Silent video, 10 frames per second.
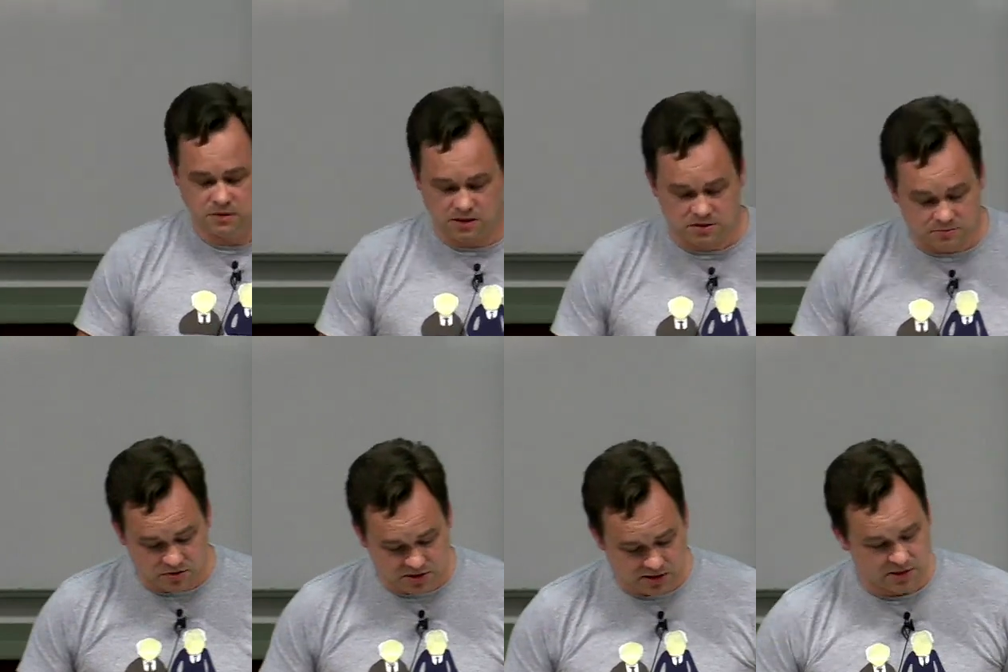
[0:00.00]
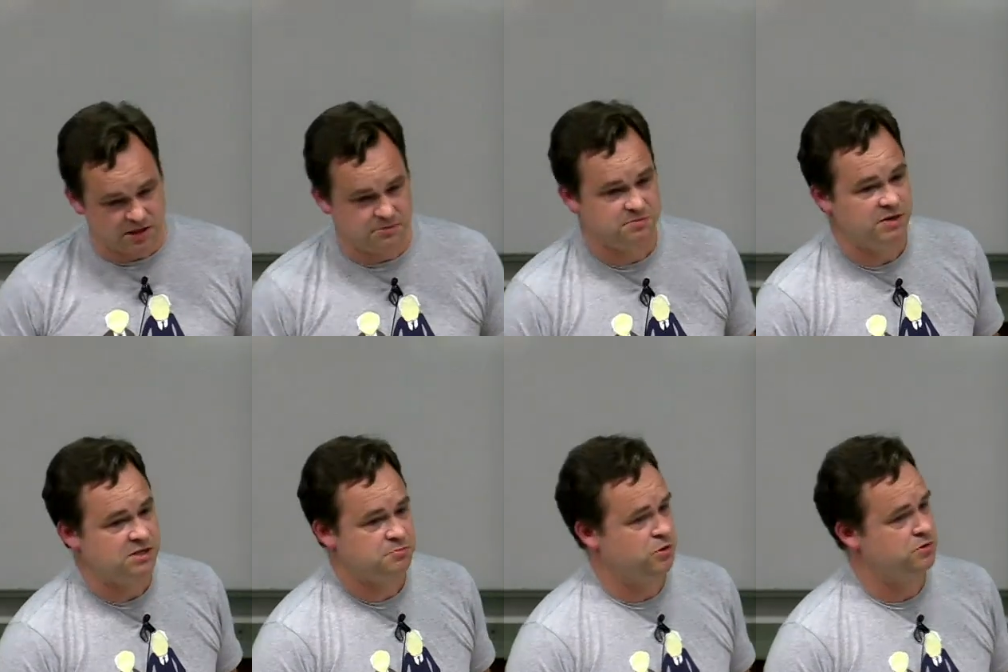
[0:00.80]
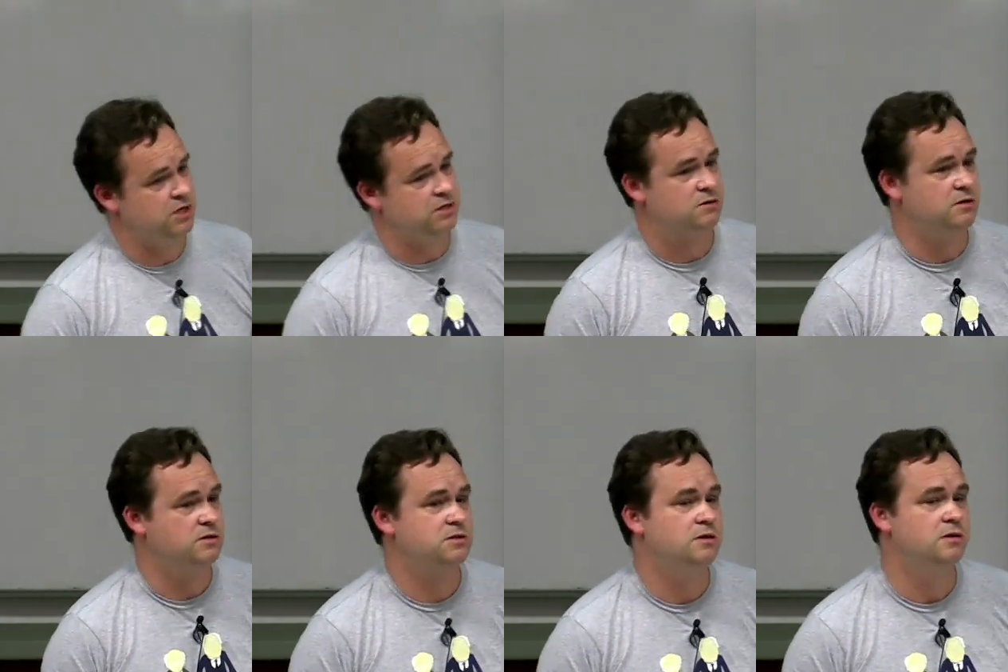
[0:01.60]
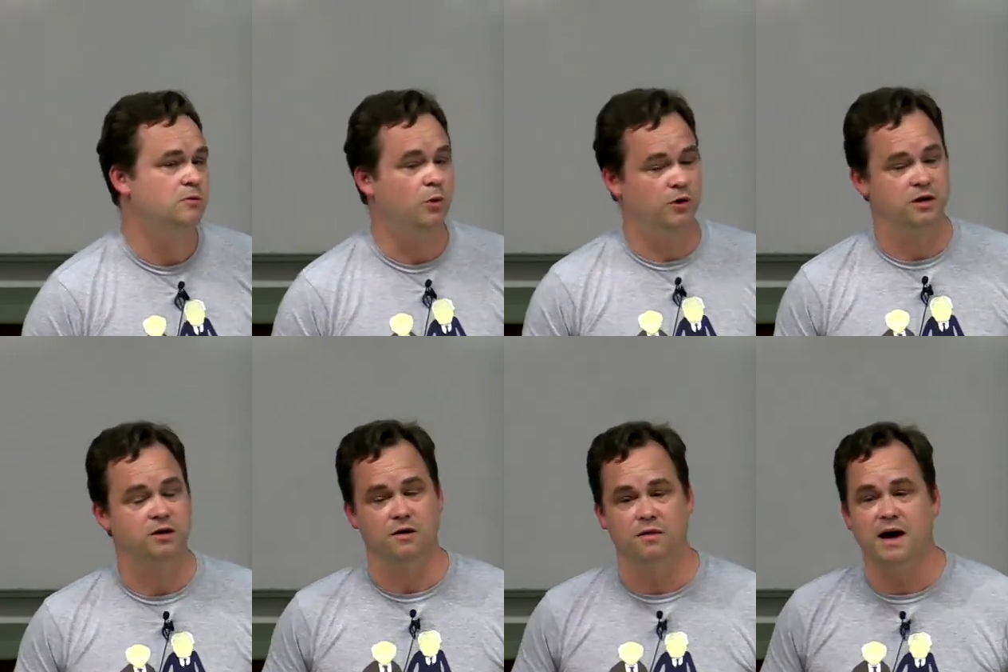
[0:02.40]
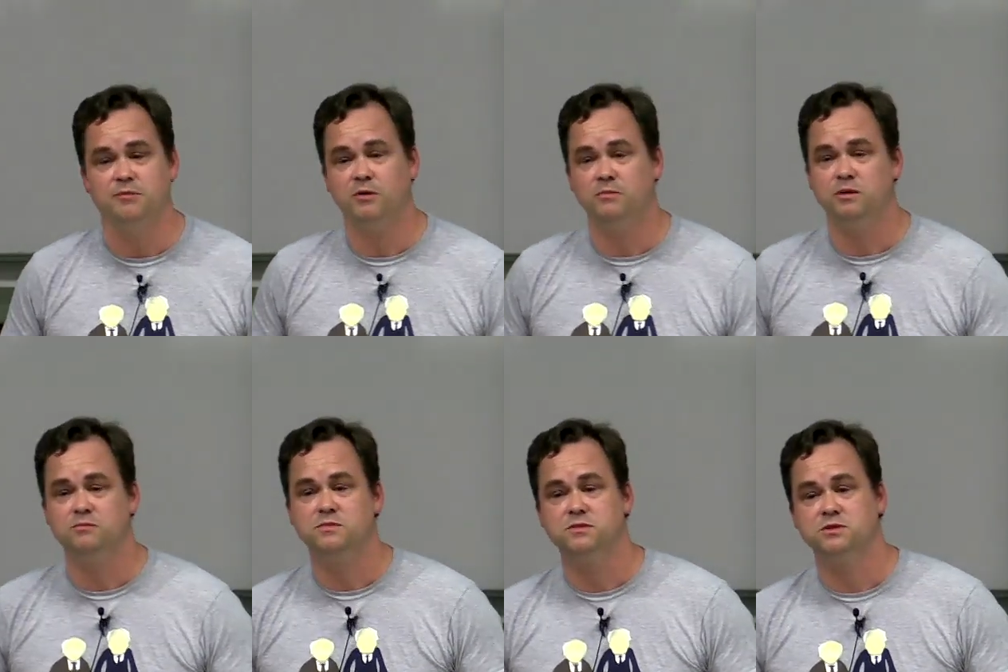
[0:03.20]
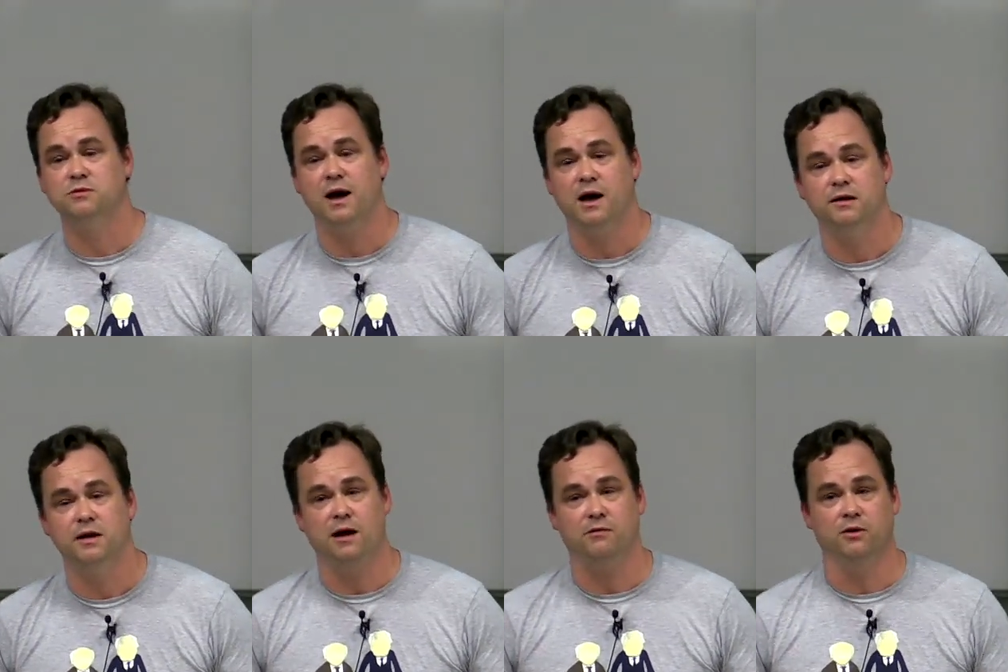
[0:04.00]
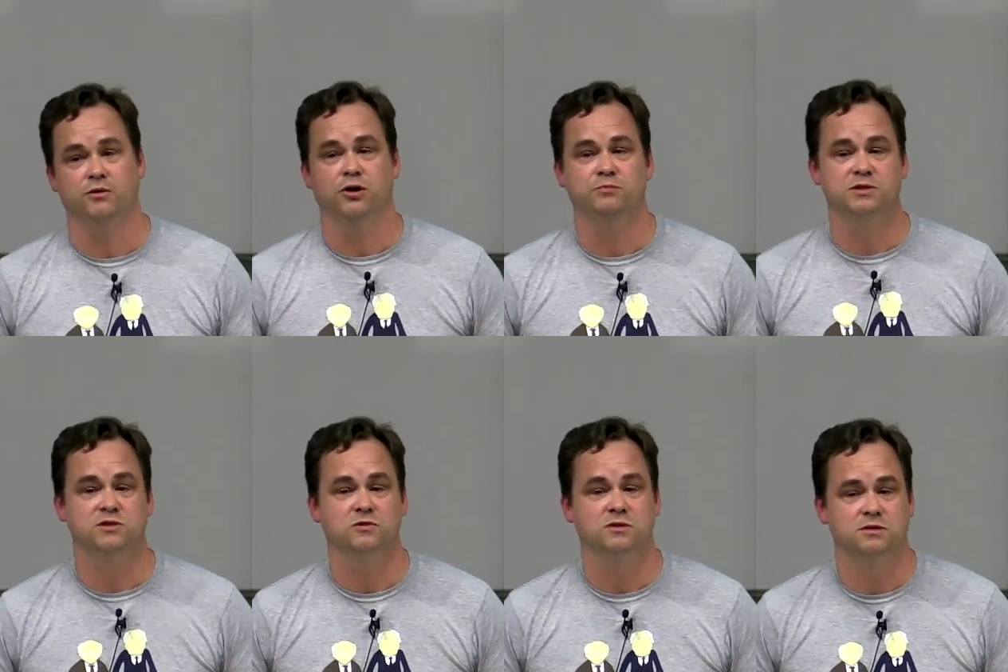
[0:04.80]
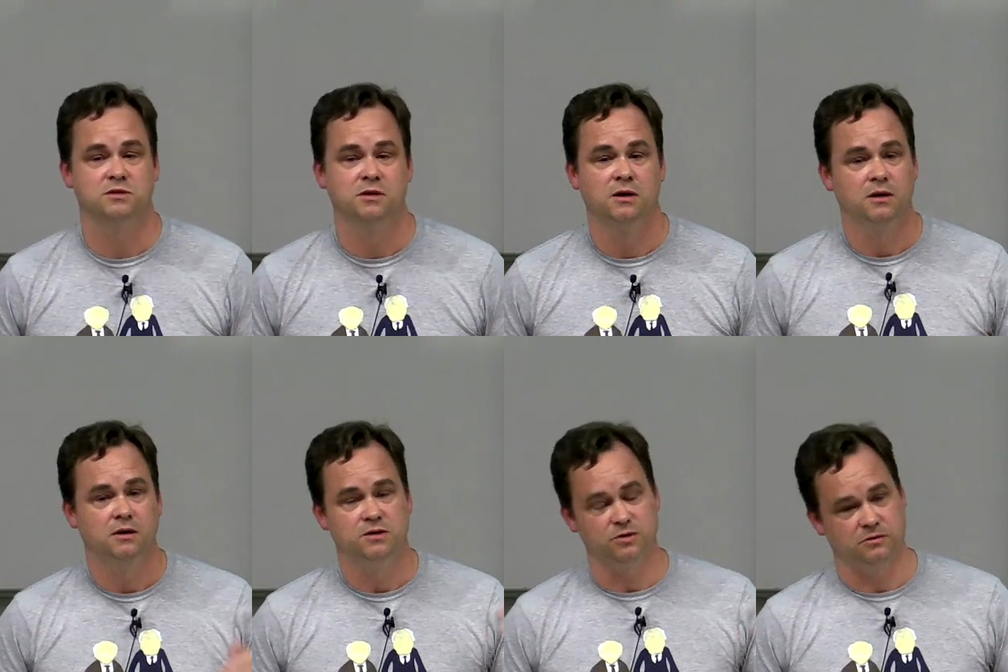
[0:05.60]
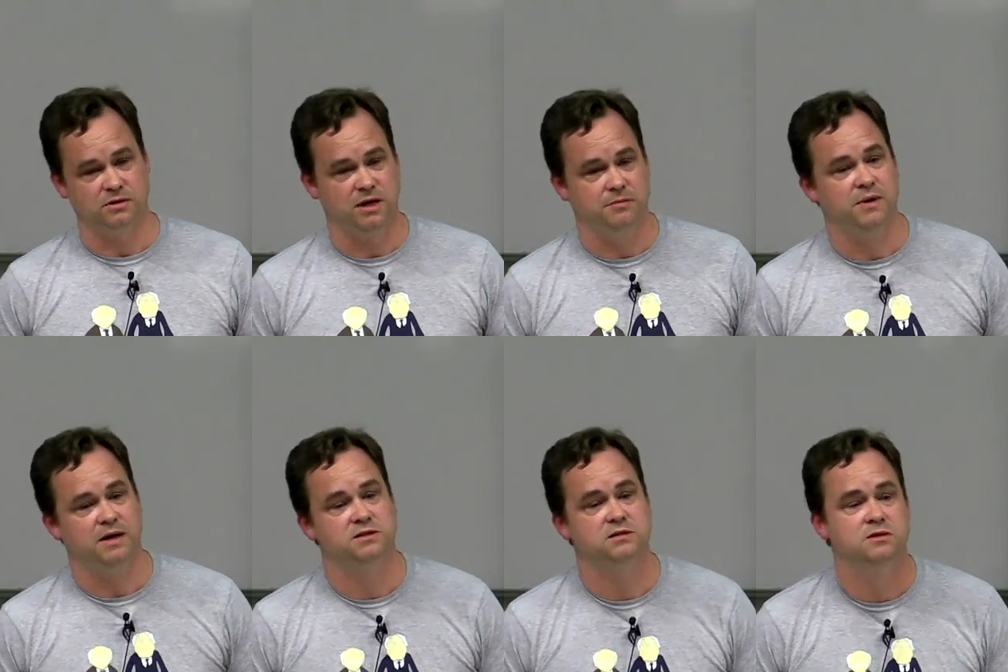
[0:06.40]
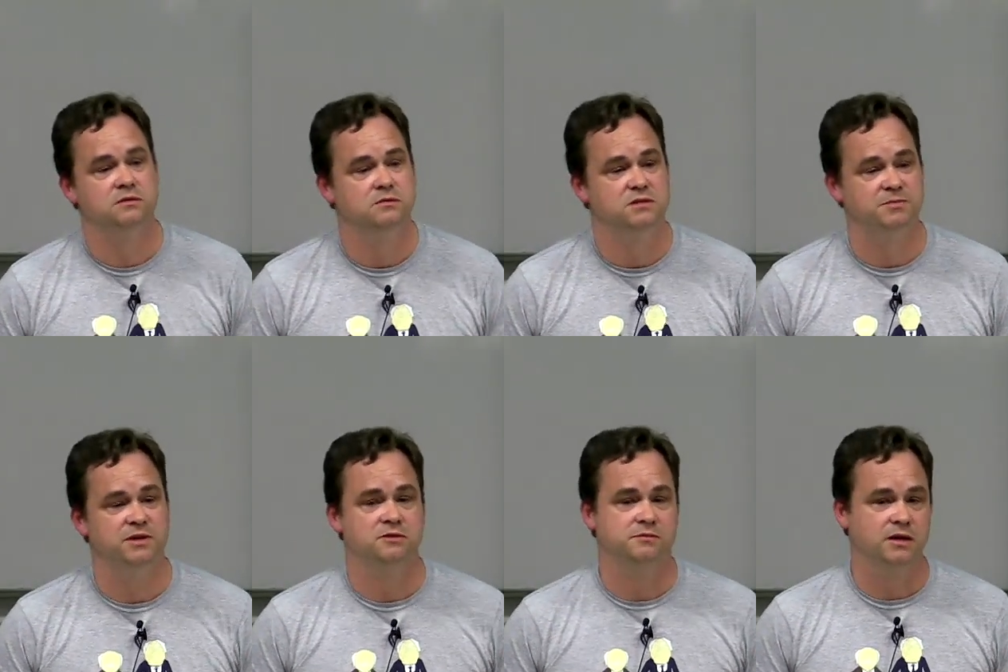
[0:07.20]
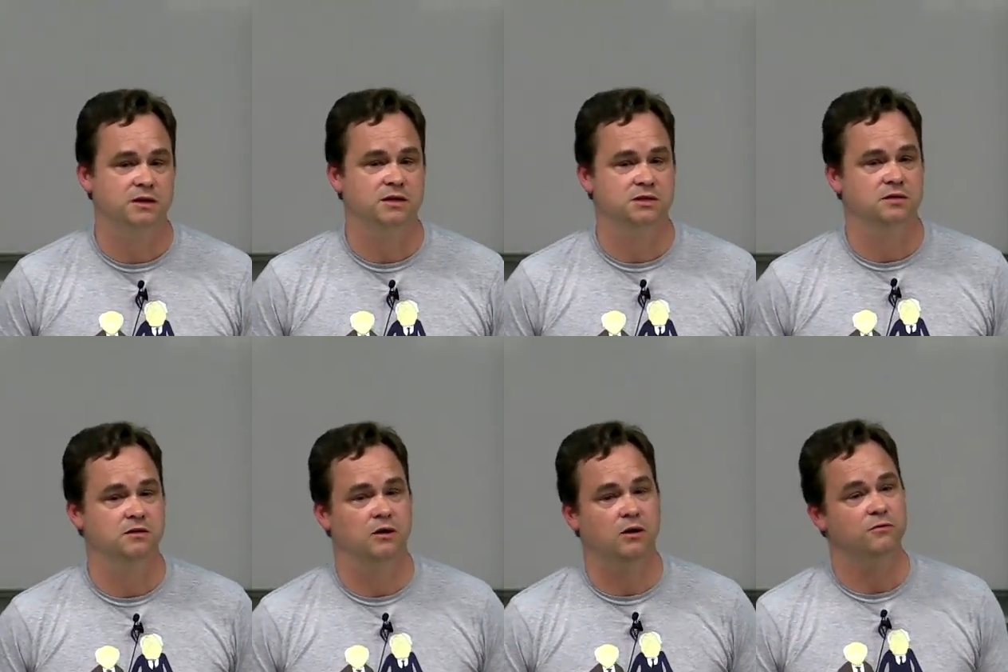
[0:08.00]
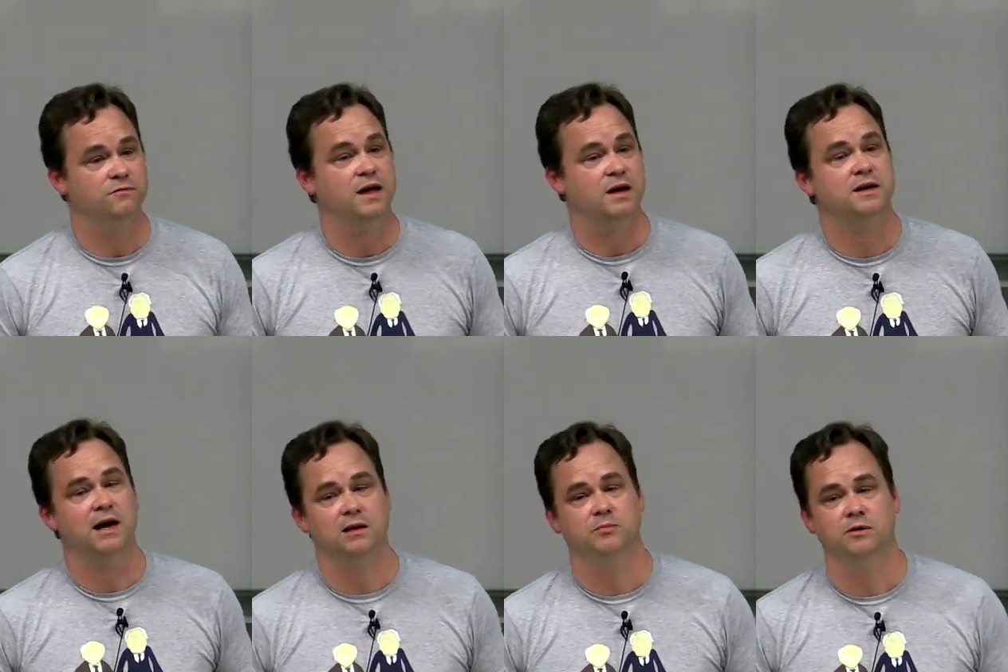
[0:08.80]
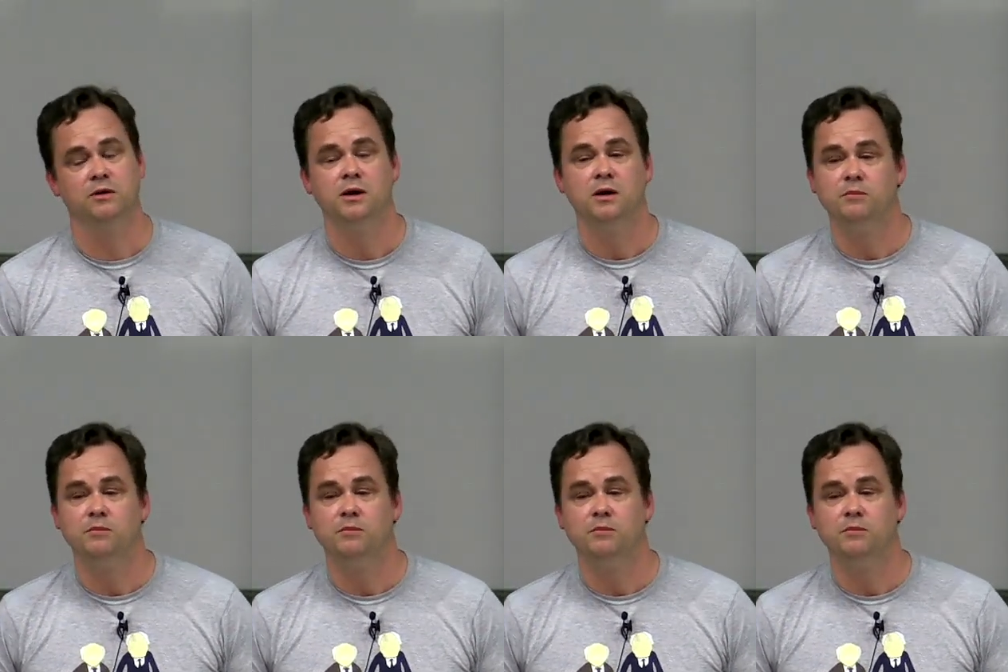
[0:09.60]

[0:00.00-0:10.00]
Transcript: There's the Mozilla Deep Speech project that's working on that problem to add our own open source neural net based speech recognition of that caliber,